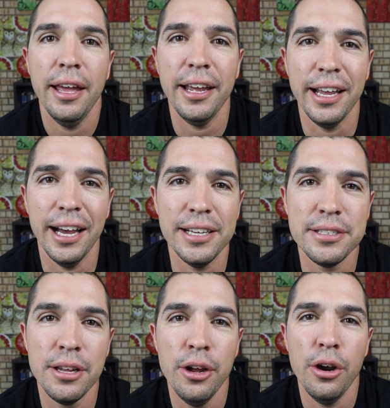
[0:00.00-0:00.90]
Hey
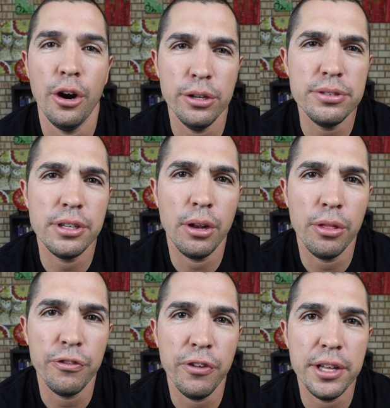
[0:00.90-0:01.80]
guys, are you still
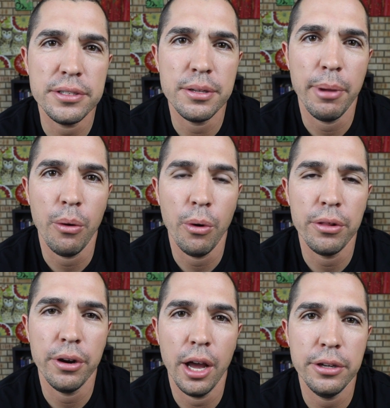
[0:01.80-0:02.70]
on the fence about
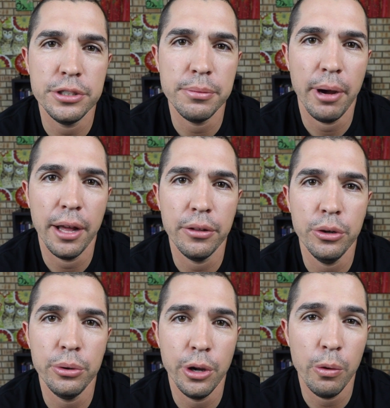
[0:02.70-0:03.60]
whether or not you should buy the
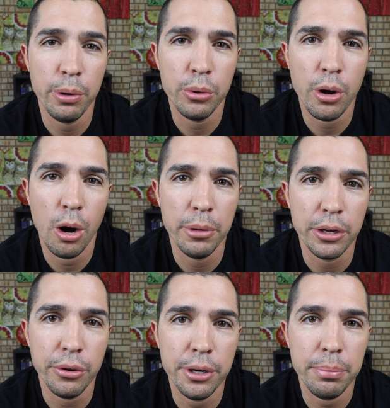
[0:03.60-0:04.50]
new GoPro Karma
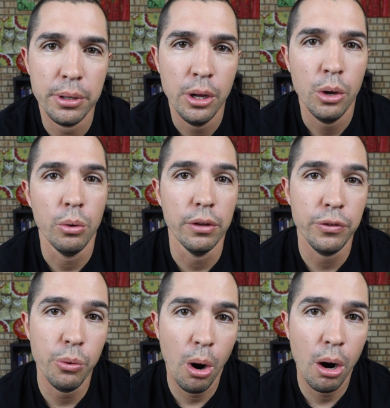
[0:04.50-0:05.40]
Grip? Well,
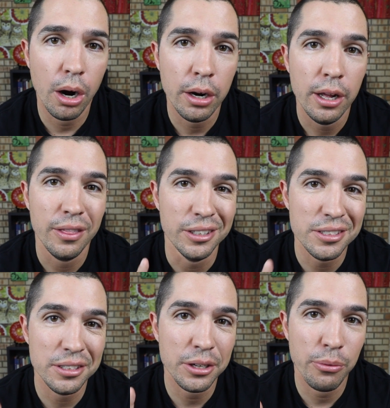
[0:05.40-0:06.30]
if you are, then
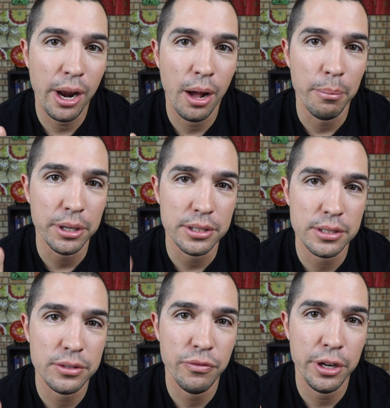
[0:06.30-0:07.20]
stick around
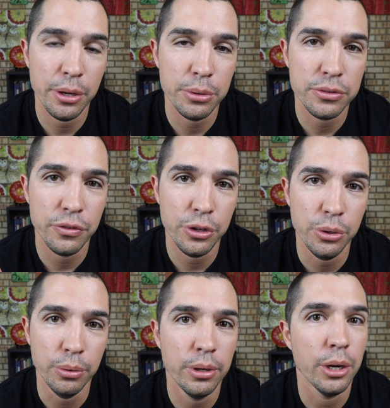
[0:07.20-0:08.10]
because this video is for
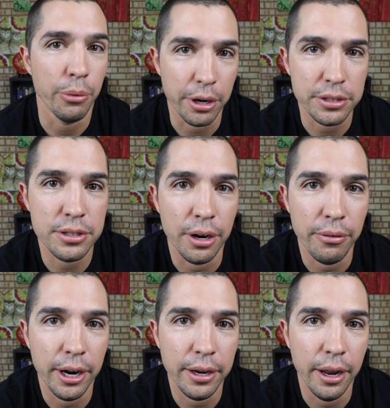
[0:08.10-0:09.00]
you and we're going to start right